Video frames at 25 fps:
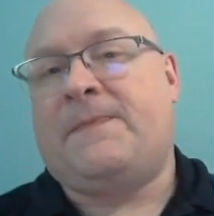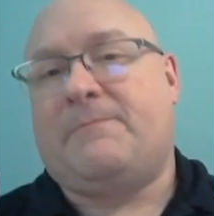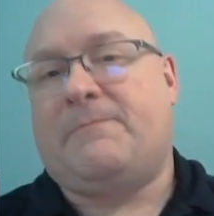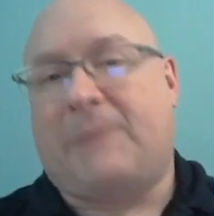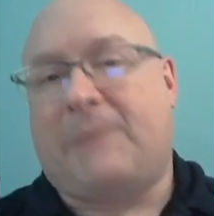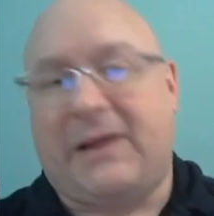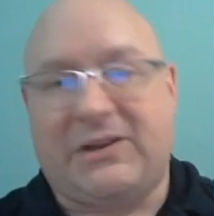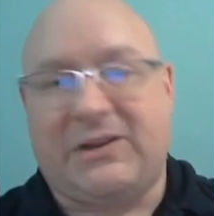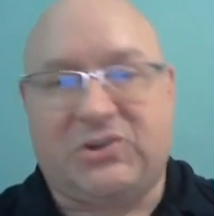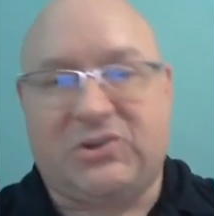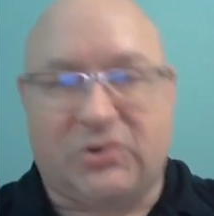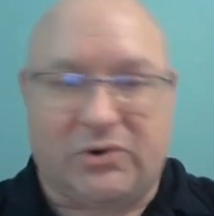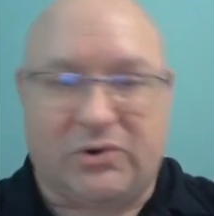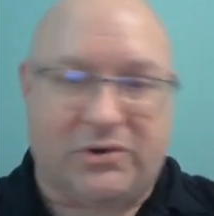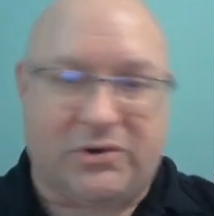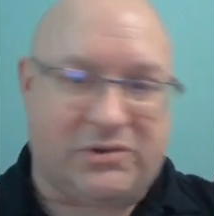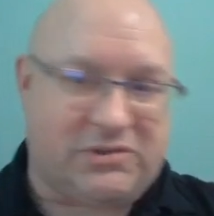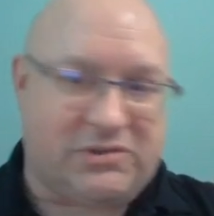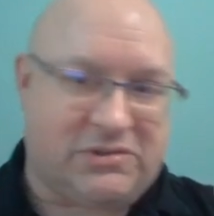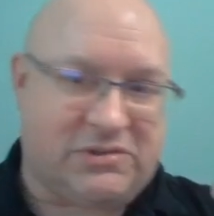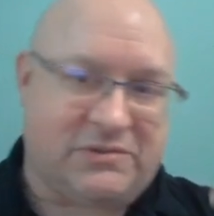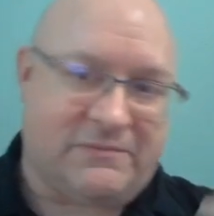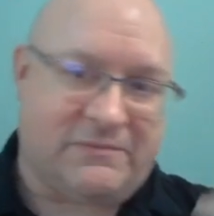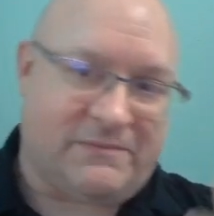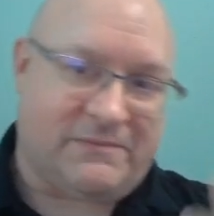
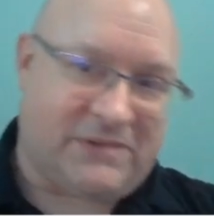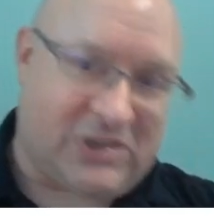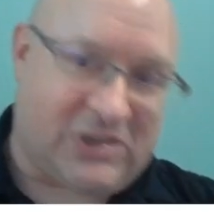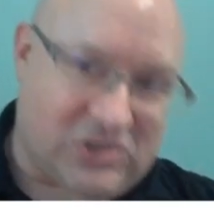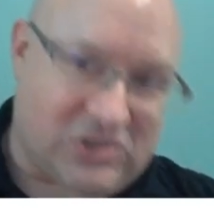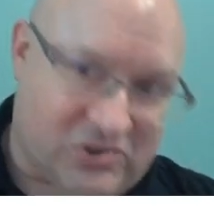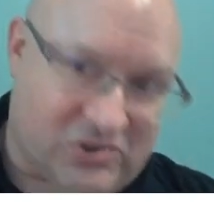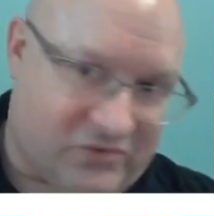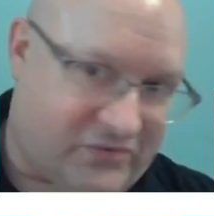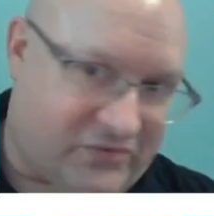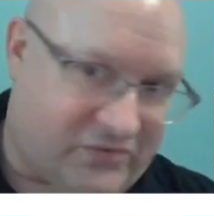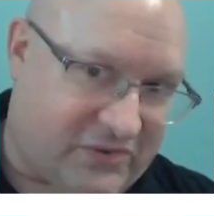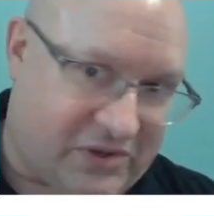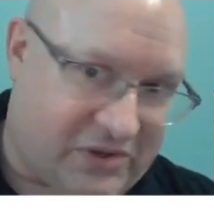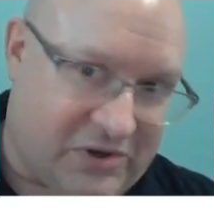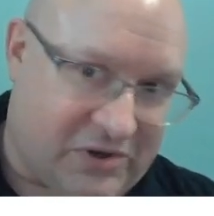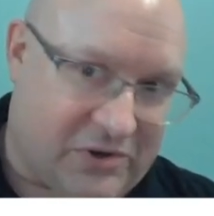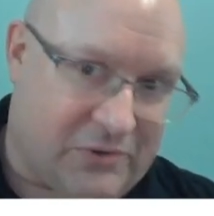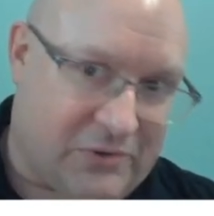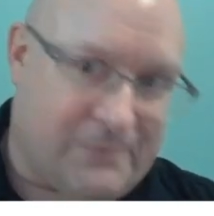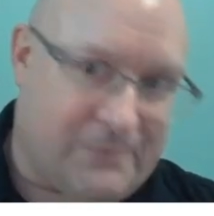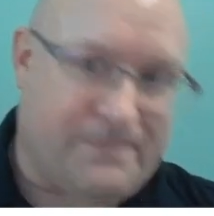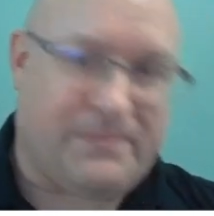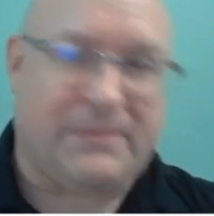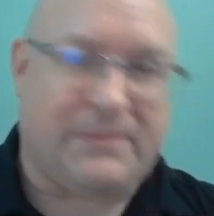PyTorch,
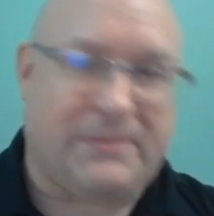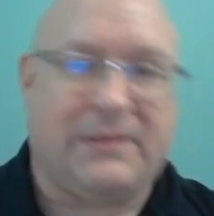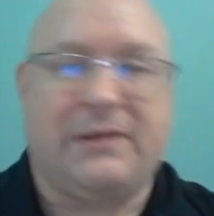TensorFlow.